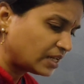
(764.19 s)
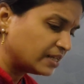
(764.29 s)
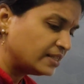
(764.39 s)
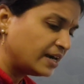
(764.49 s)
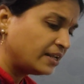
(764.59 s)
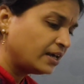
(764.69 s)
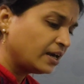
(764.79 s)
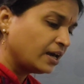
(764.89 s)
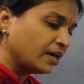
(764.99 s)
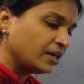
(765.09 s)
Then
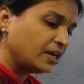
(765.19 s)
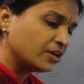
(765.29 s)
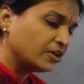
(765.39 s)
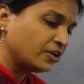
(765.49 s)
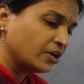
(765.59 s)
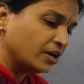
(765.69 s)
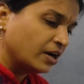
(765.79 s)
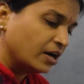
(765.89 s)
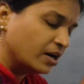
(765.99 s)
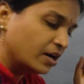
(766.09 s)
here
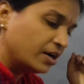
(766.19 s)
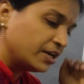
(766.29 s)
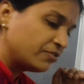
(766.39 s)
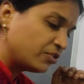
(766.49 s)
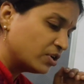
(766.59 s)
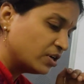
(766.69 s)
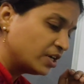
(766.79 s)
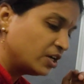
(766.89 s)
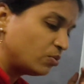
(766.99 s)
here